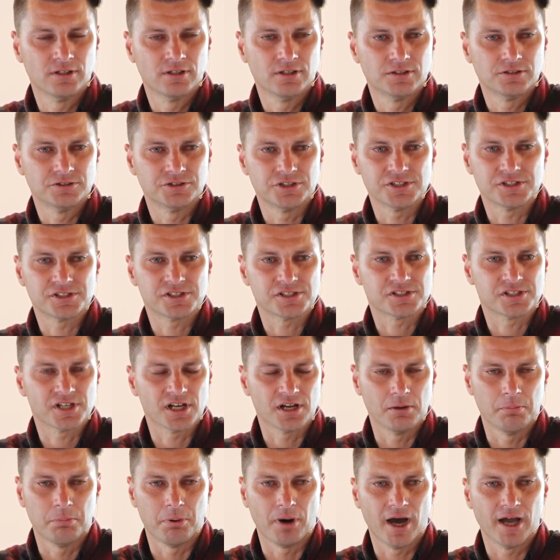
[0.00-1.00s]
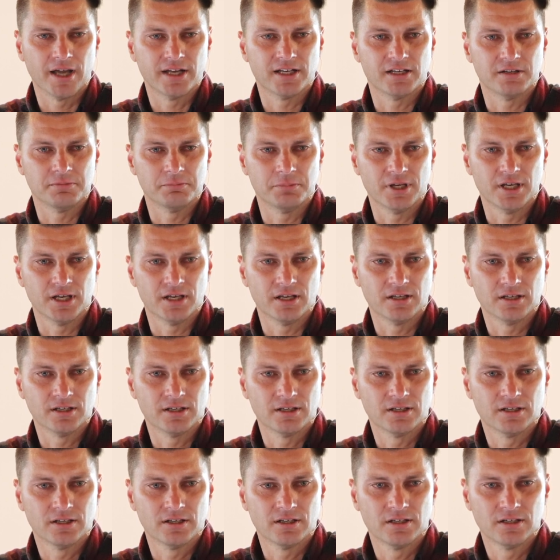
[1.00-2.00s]
Jesus said, Abide in me,
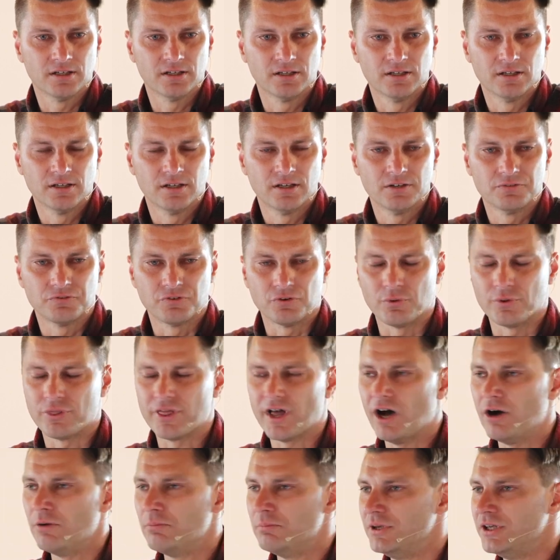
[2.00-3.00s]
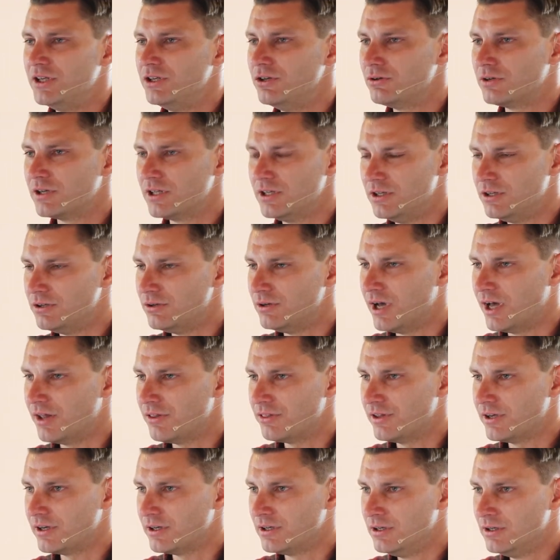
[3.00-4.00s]
for without me you can do
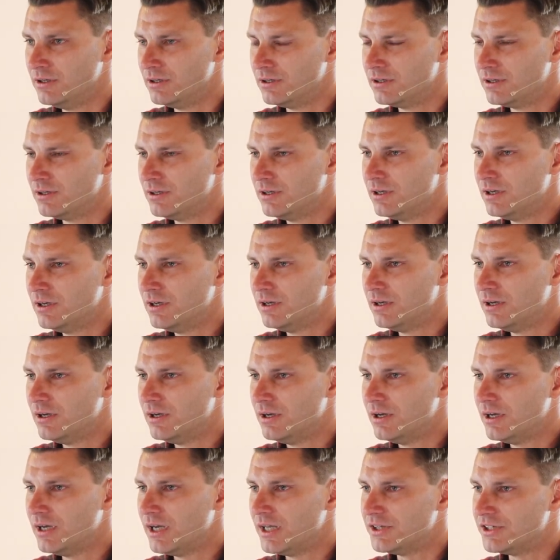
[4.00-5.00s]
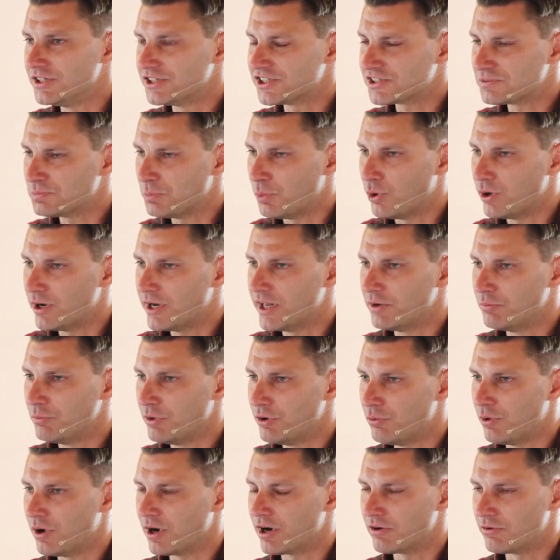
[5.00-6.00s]
nothing. And this morning we
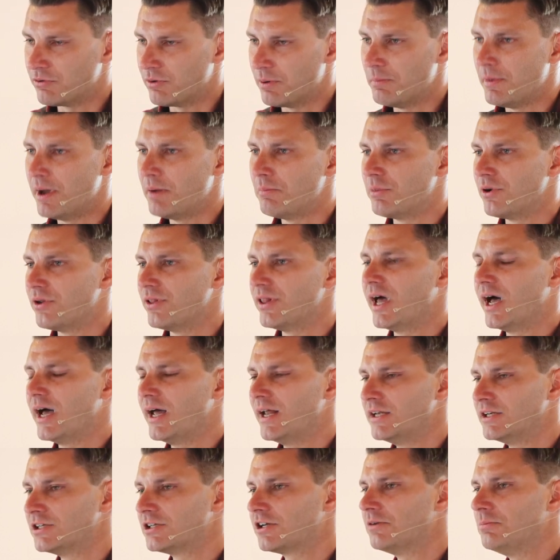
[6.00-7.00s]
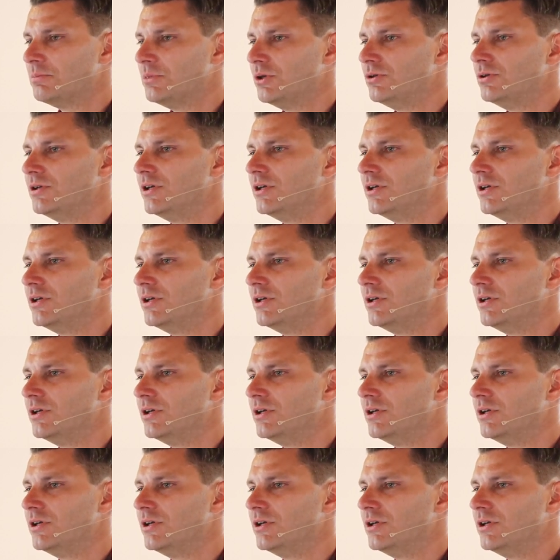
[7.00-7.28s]
want to remember that in communion.